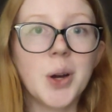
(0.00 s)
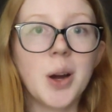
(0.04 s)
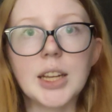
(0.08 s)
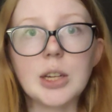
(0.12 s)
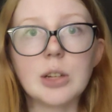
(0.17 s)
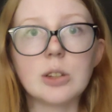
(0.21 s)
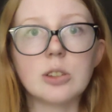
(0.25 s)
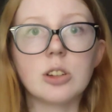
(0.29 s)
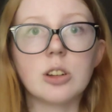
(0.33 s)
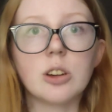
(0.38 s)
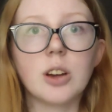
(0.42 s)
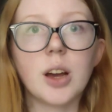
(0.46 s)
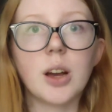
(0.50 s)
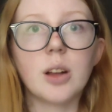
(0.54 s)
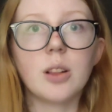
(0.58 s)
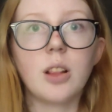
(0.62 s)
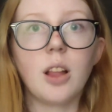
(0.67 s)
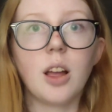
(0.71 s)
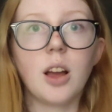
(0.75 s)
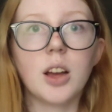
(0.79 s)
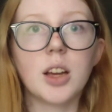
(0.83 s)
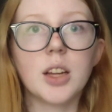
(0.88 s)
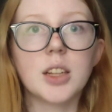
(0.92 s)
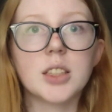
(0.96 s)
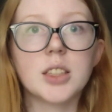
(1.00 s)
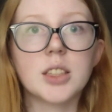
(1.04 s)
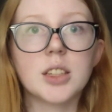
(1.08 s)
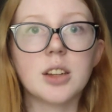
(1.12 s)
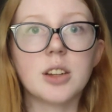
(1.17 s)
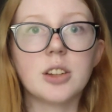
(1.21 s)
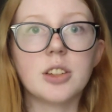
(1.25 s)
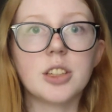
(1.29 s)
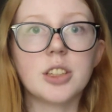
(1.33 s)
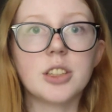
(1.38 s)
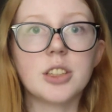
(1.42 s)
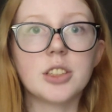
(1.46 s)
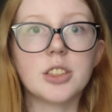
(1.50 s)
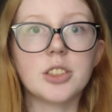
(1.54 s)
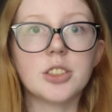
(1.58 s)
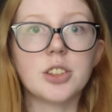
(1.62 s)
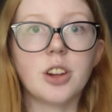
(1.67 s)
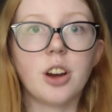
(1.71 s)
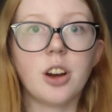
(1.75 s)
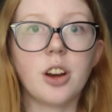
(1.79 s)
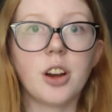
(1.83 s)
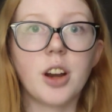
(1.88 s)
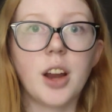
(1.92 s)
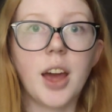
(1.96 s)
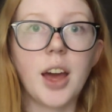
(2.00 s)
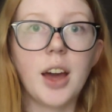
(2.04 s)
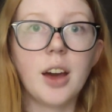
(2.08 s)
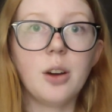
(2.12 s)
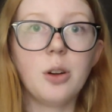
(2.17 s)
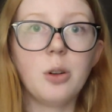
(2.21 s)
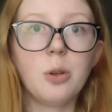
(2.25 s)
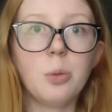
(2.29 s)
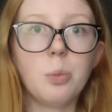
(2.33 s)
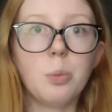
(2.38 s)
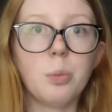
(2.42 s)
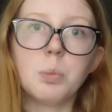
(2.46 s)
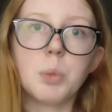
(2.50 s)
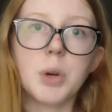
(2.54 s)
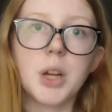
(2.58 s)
I don't know how long it's going to turn out,